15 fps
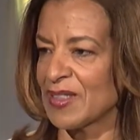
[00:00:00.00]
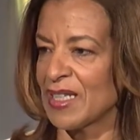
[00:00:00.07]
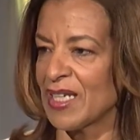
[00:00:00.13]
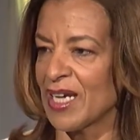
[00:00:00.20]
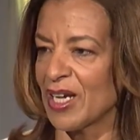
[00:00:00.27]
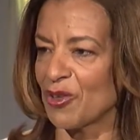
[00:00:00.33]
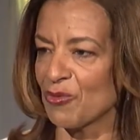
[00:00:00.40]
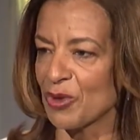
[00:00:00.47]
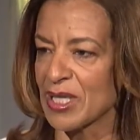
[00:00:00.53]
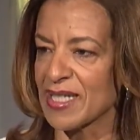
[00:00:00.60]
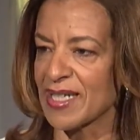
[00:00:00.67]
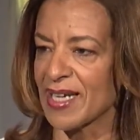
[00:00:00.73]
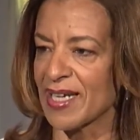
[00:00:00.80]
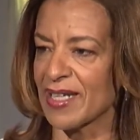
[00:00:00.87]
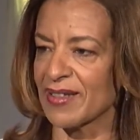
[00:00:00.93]
and we
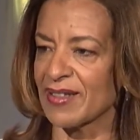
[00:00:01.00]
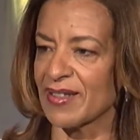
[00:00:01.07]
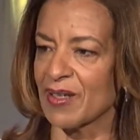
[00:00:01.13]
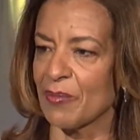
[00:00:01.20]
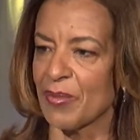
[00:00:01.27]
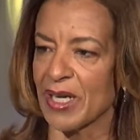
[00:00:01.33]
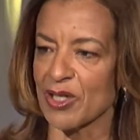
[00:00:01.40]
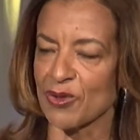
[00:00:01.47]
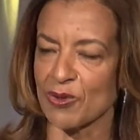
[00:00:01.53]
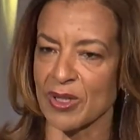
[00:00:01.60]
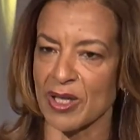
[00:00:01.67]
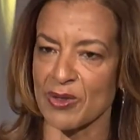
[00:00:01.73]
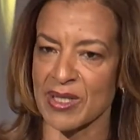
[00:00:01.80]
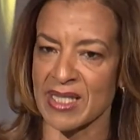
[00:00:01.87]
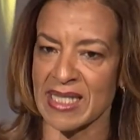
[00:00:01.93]
said by
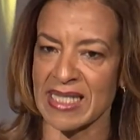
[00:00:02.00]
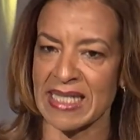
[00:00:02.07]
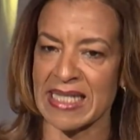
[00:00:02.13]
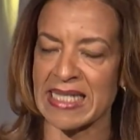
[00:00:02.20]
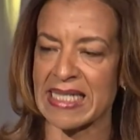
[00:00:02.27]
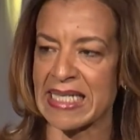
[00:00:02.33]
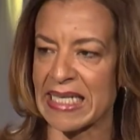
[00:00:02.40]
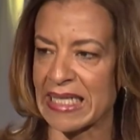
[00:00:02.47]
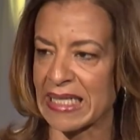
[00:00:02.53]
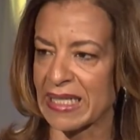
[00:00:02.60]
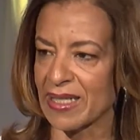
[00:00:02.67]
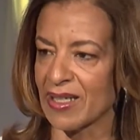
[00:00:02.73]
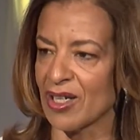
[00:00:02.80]
2016,